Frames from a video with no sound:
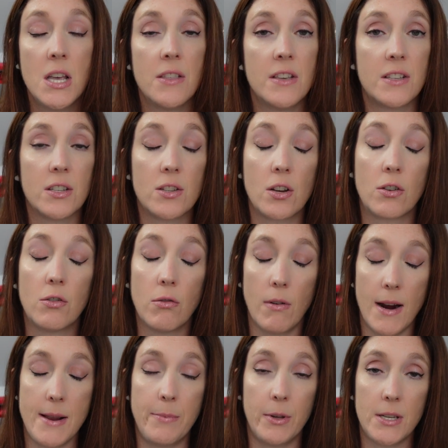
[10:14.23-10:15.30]
This is a
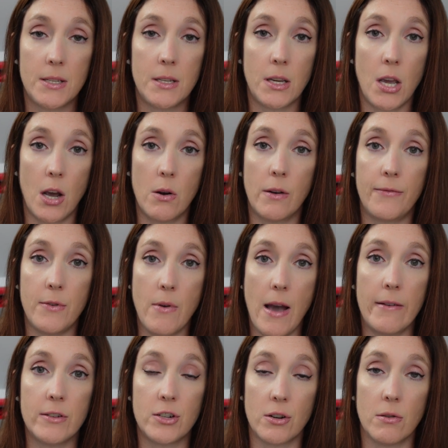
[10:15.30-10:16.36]
great place to go if you
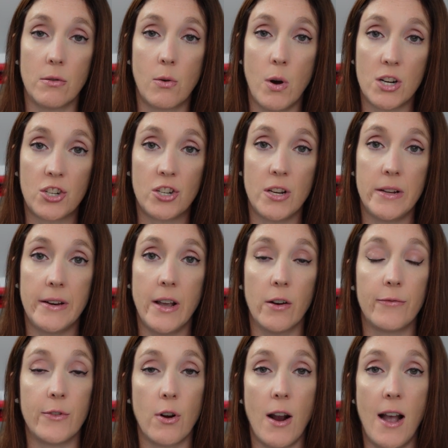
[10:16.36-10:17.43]
have a general question,
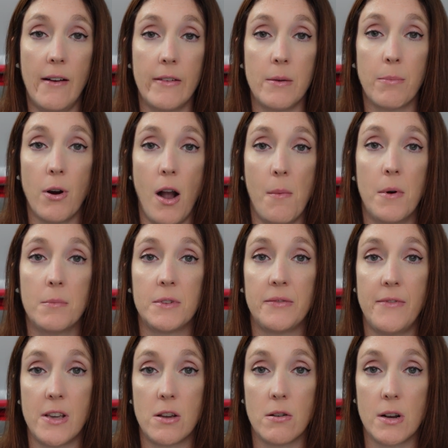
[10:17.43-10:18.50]
if you're having problems
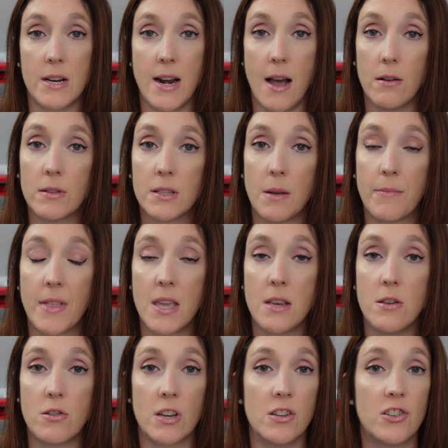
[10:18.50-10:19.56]
figuring out something.
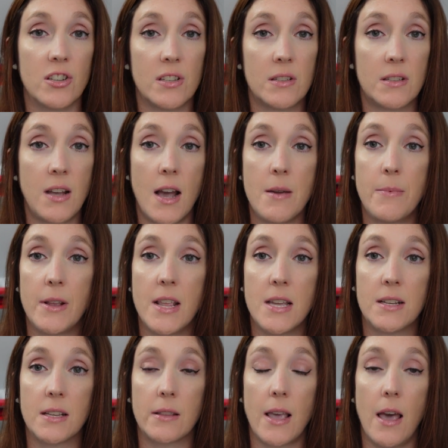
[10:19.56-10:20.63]
You can just type it
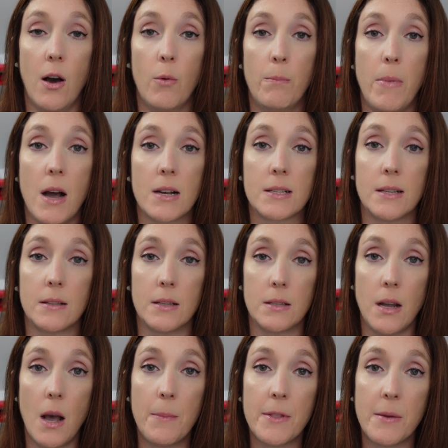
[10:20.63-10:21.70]
into the help box at the
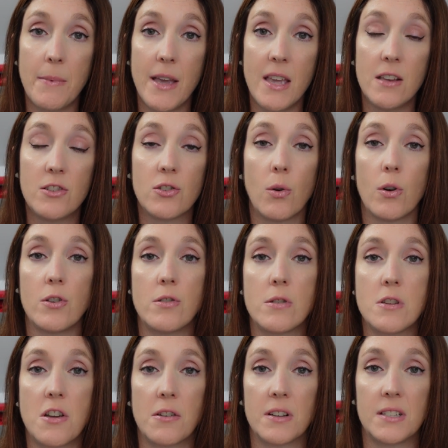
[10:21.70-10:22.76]
top of the page, or you
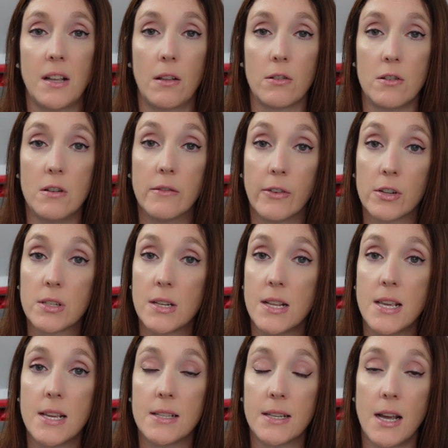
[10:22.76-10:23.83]
can go to Seller
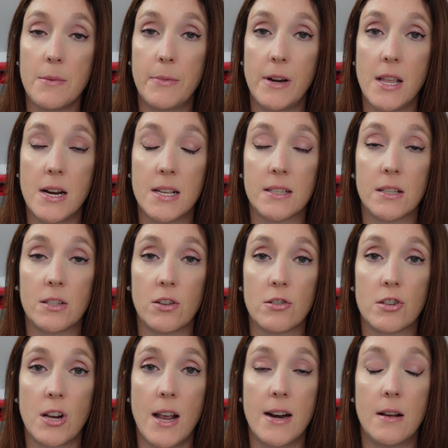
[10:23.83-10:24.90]
University and type it in as a
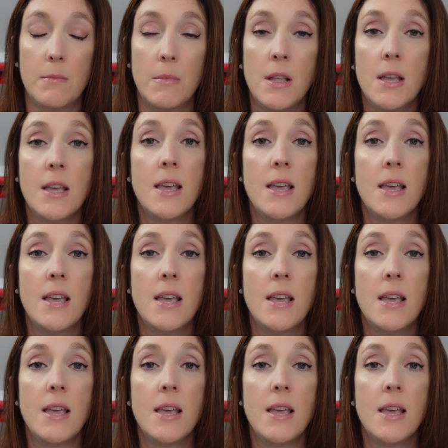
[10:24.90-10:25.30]
search item.